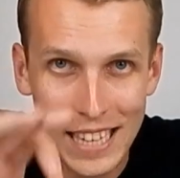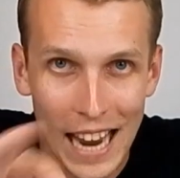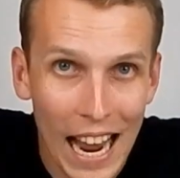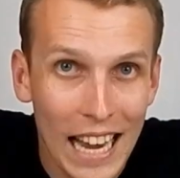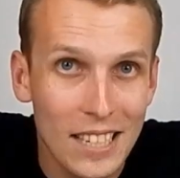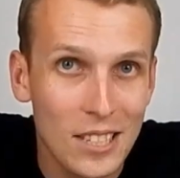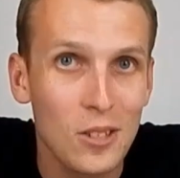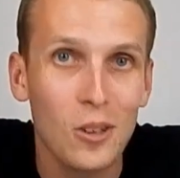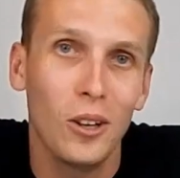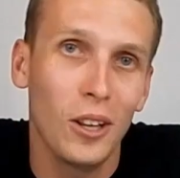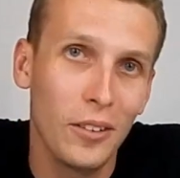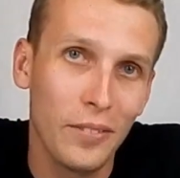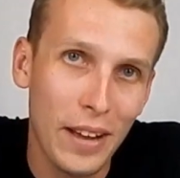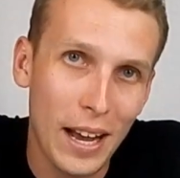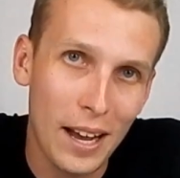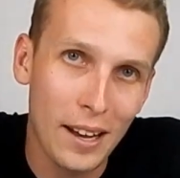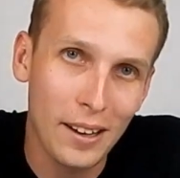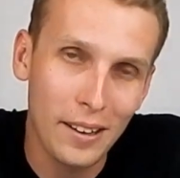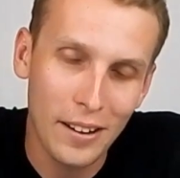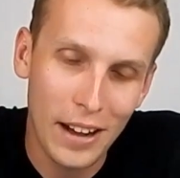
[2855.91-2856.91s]
We can test
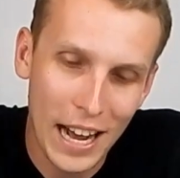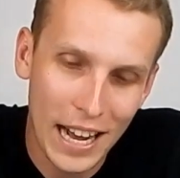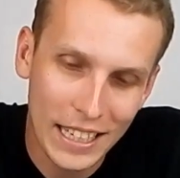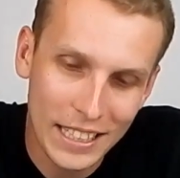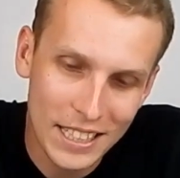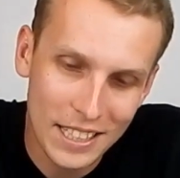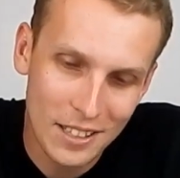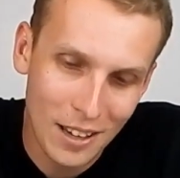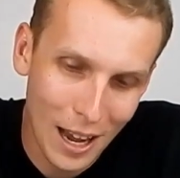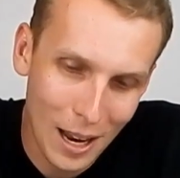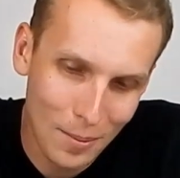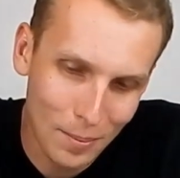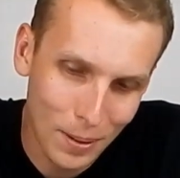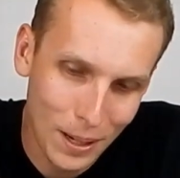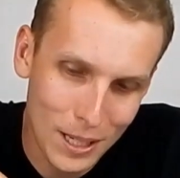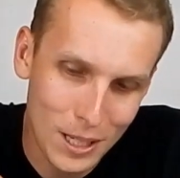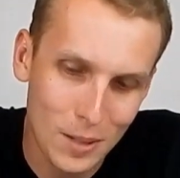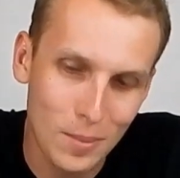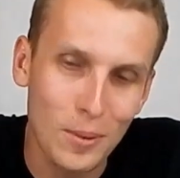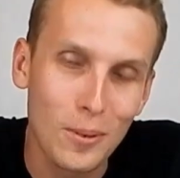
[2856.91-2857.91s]
all of our uh,
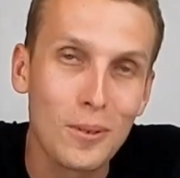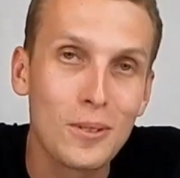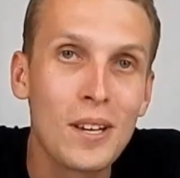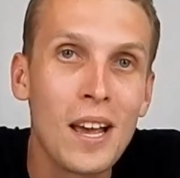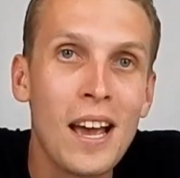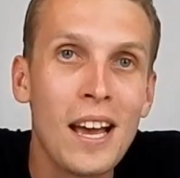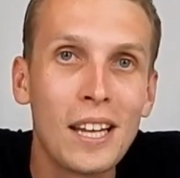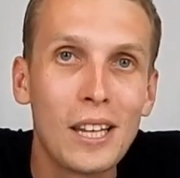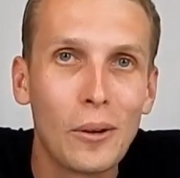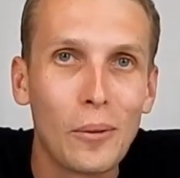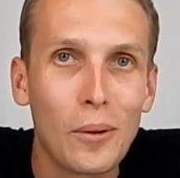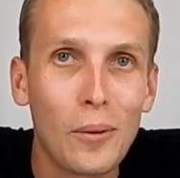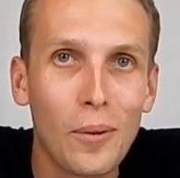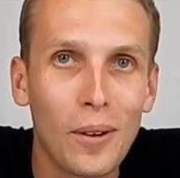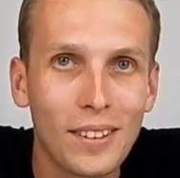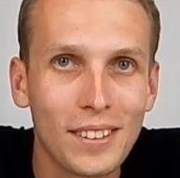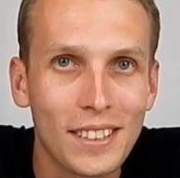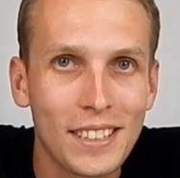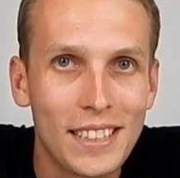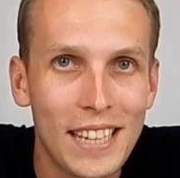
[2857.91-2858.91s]
design principles
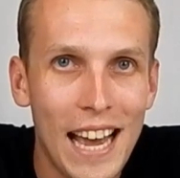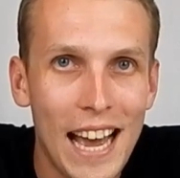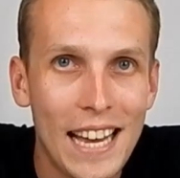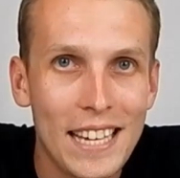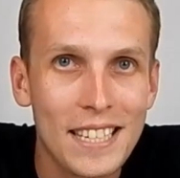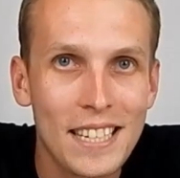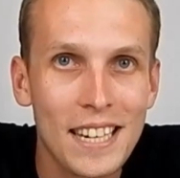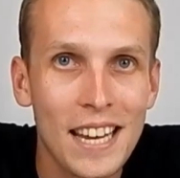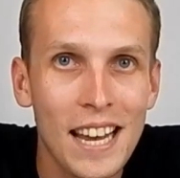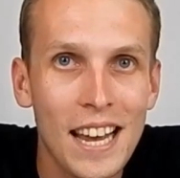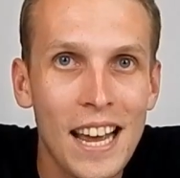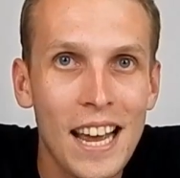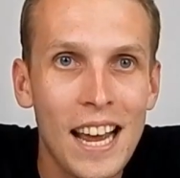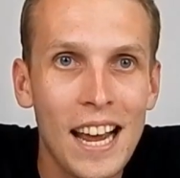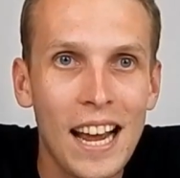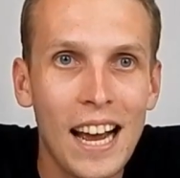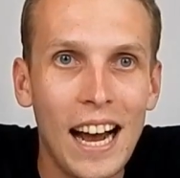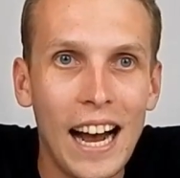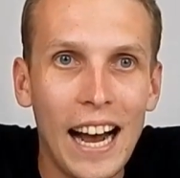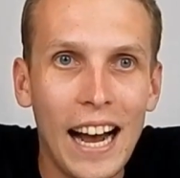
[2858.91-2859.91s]
that we want to test.
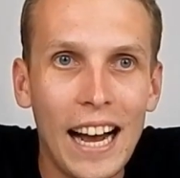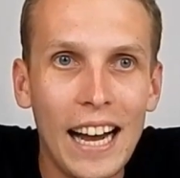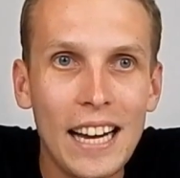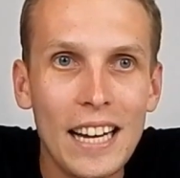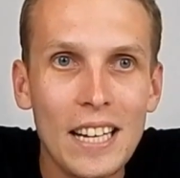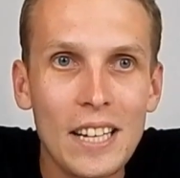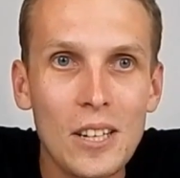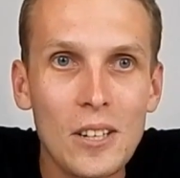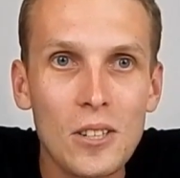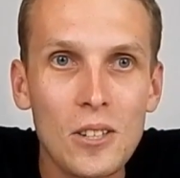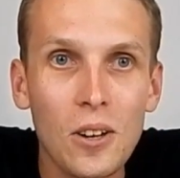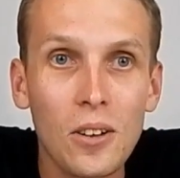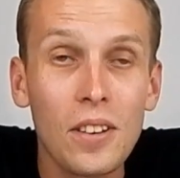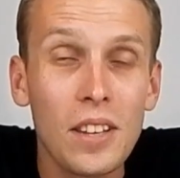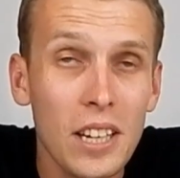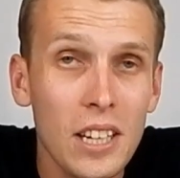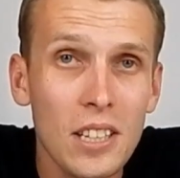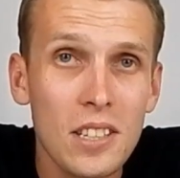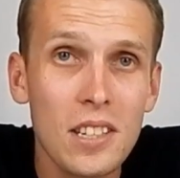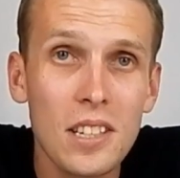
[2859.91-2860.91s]
Uh,
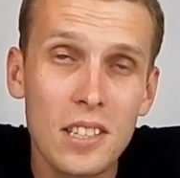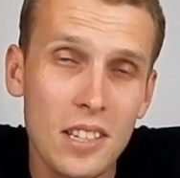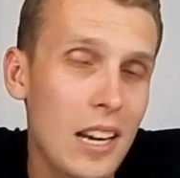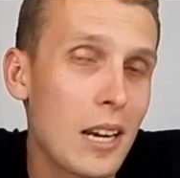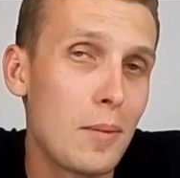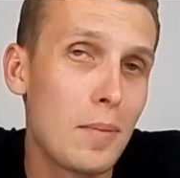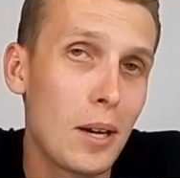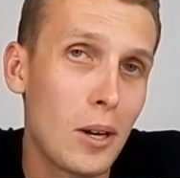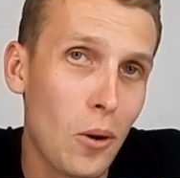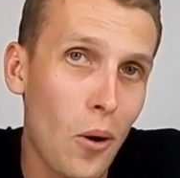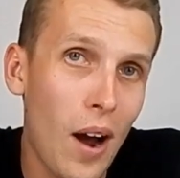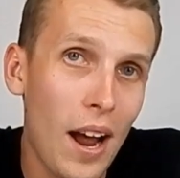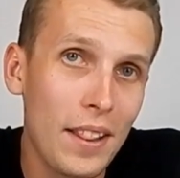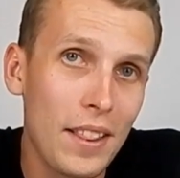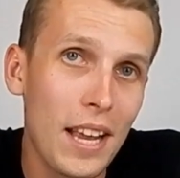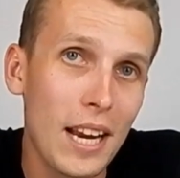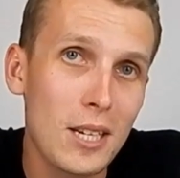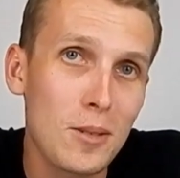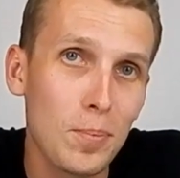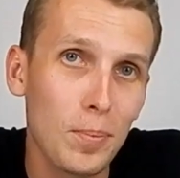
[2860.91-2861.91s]
so this is going to be
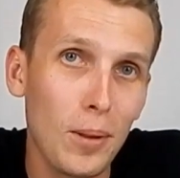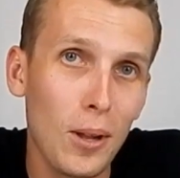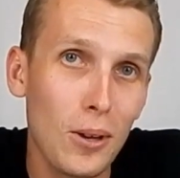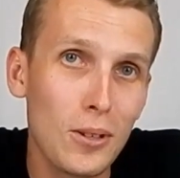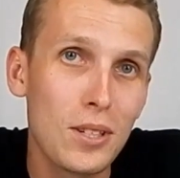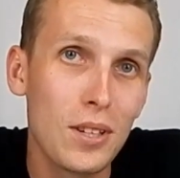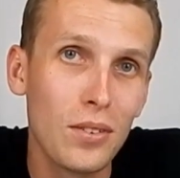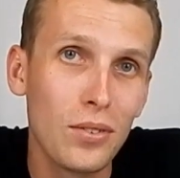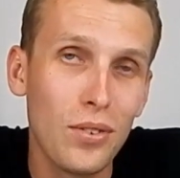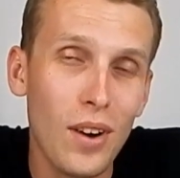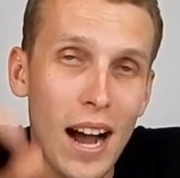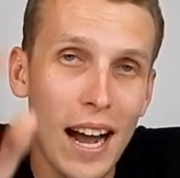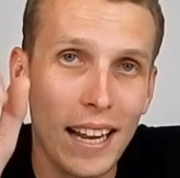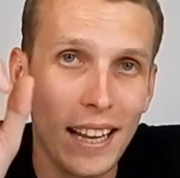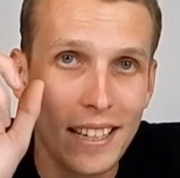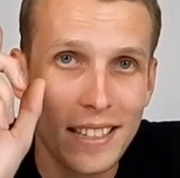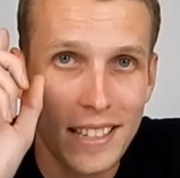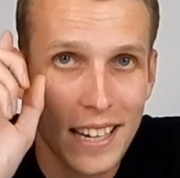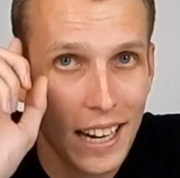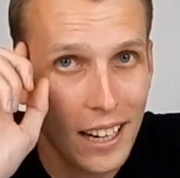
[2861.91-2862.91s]
quite the
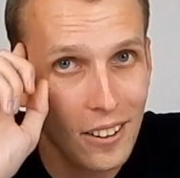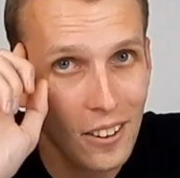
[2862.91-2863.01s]
explosive fight.